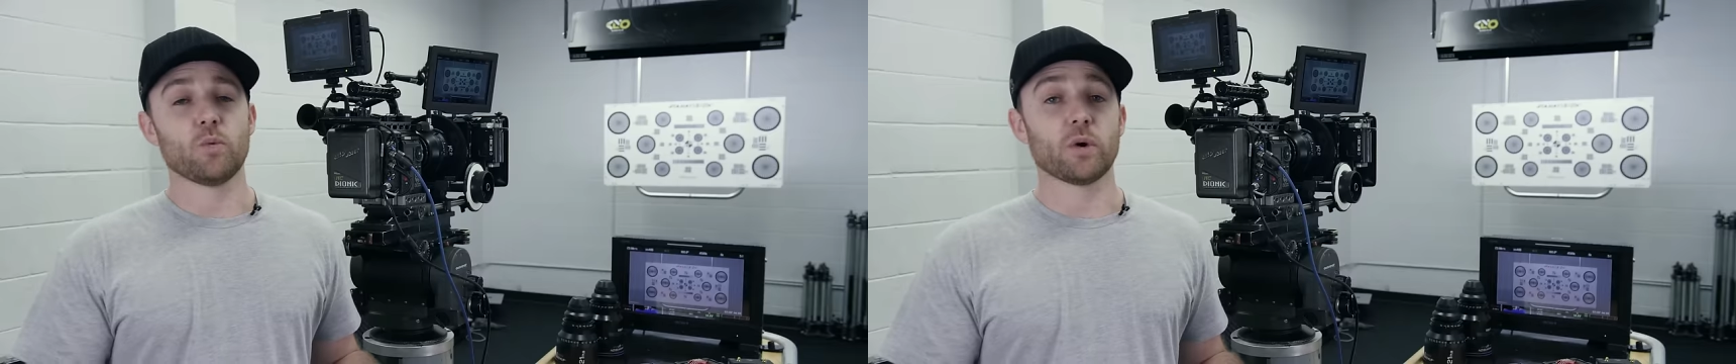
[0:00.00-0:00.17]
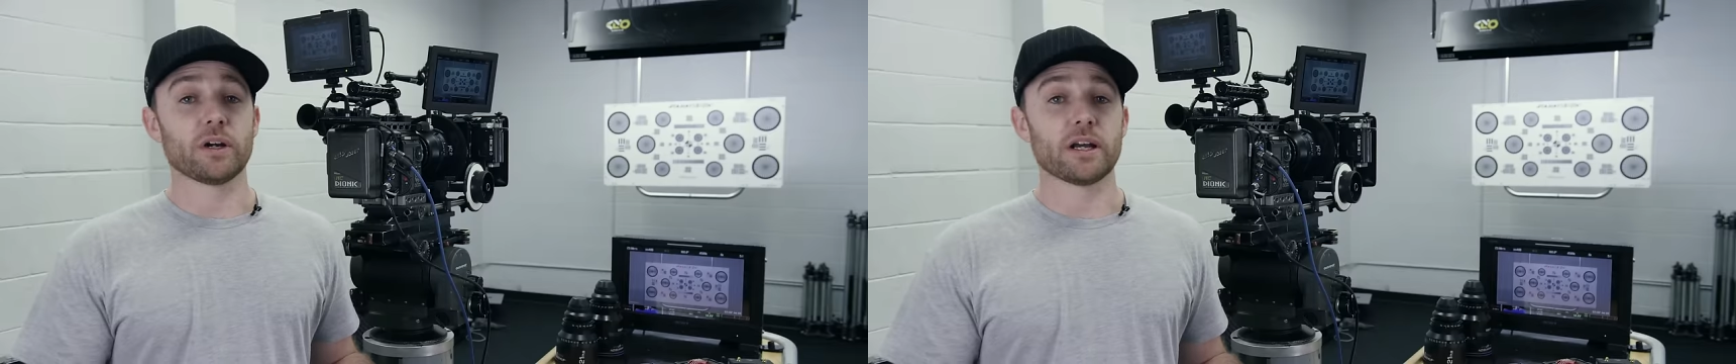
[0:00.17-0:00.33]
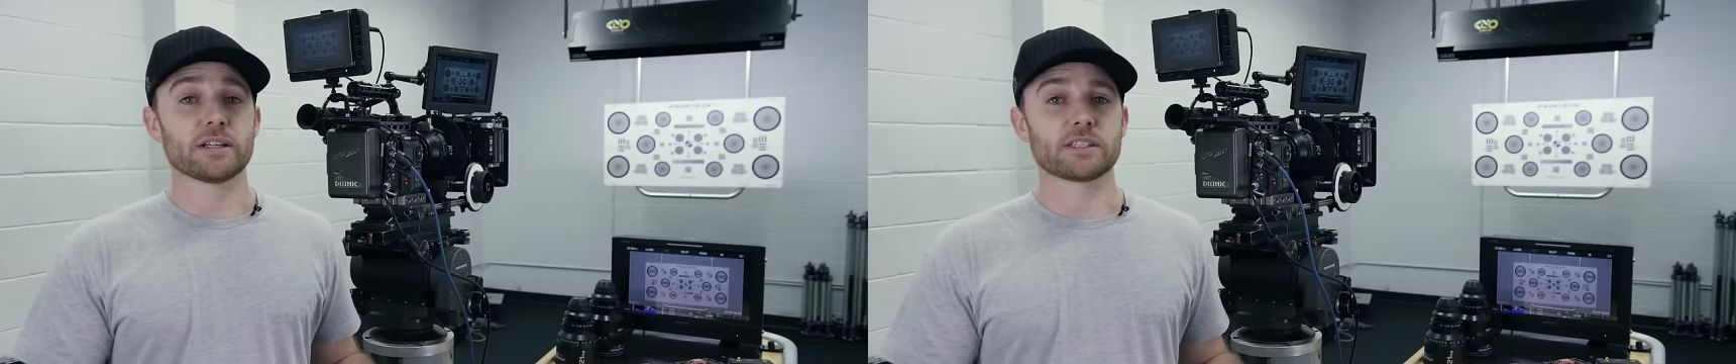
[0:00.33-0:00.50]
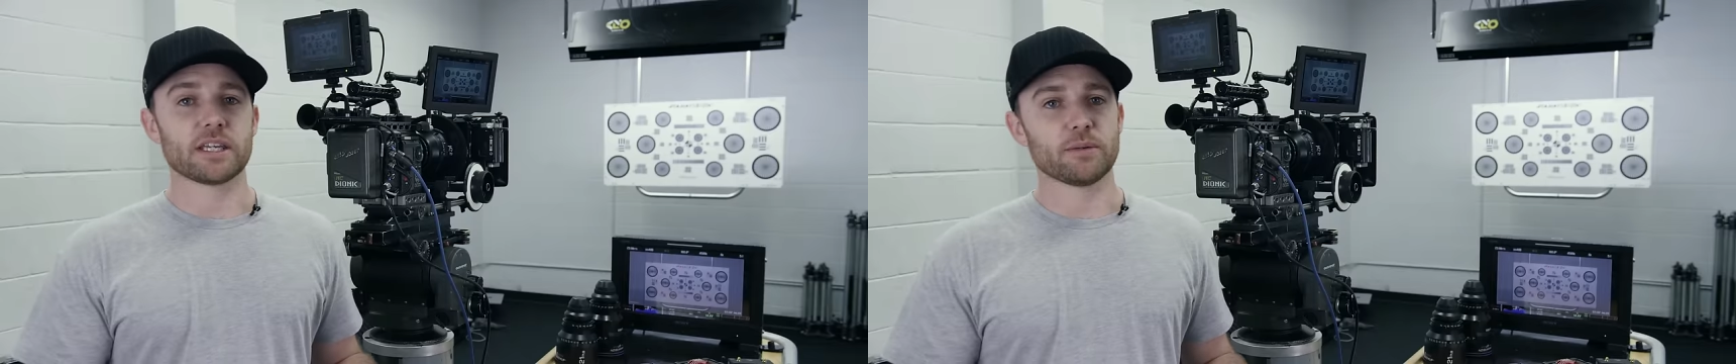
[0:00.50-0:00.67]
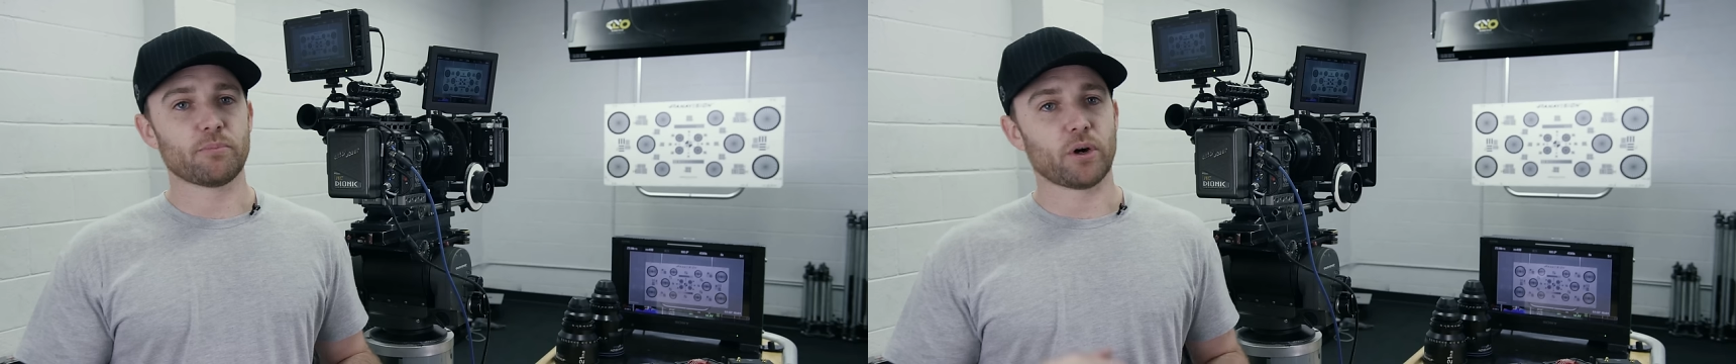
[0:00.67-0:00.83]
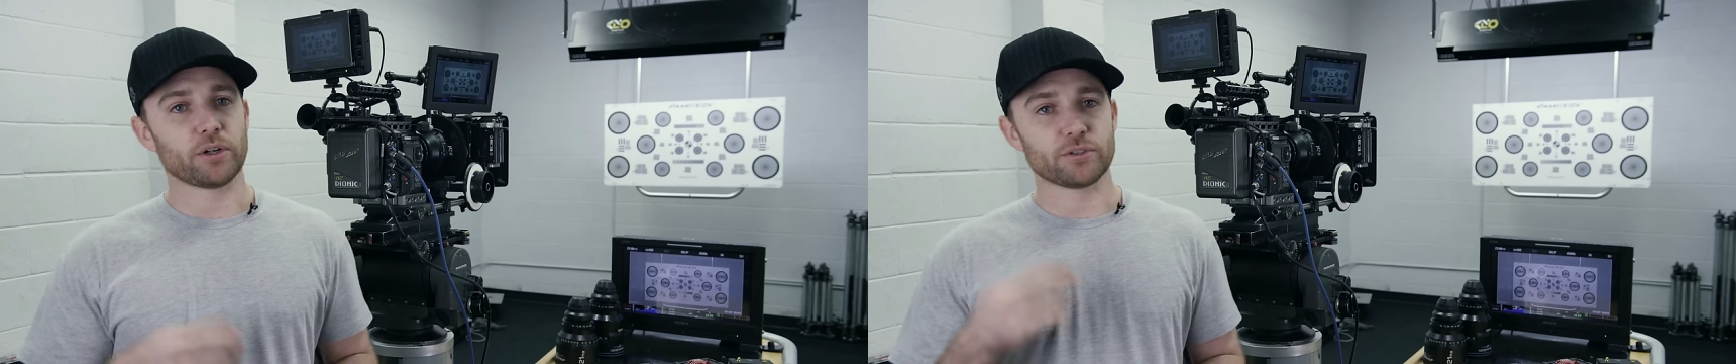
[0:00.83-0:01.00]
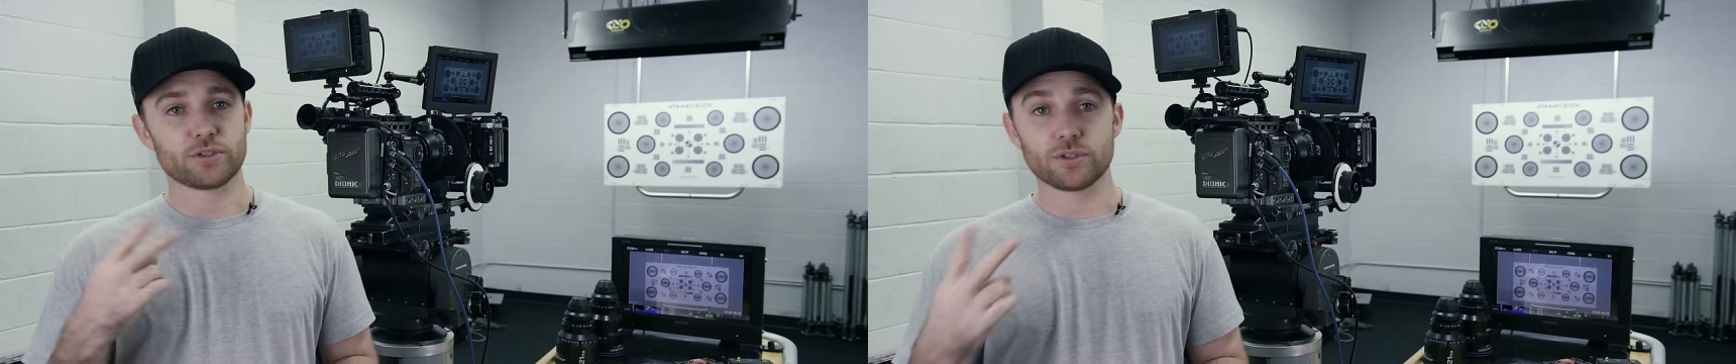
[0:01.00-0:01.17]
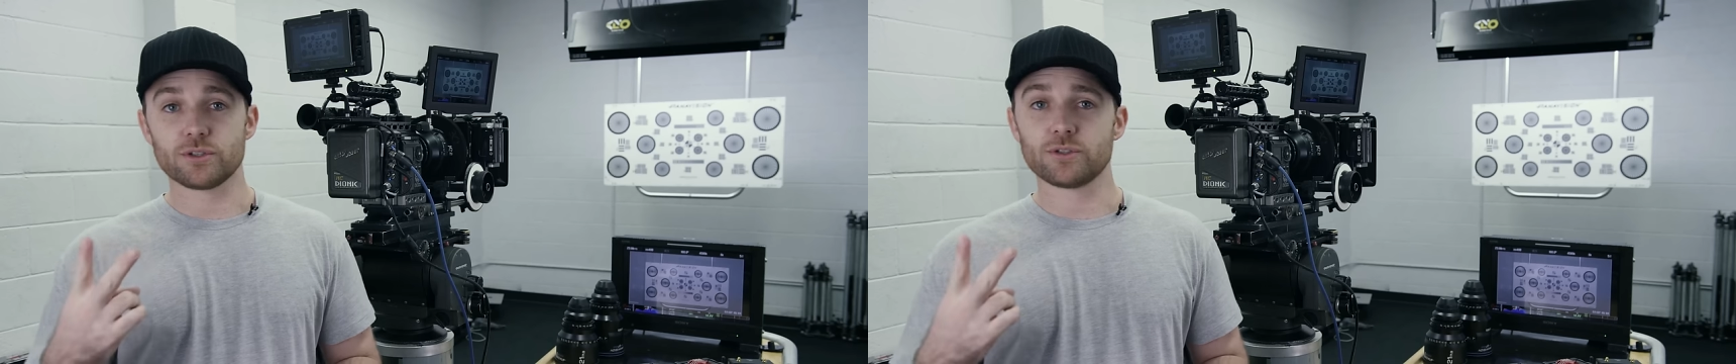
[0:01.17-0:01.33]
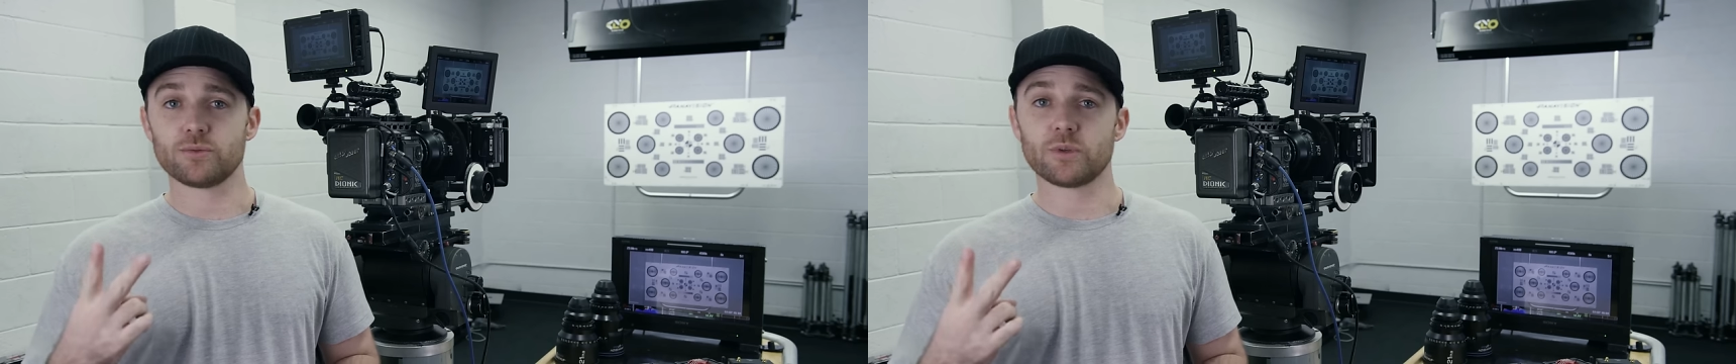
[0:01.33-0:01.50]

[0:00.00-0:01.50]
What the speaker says: whereas in part two,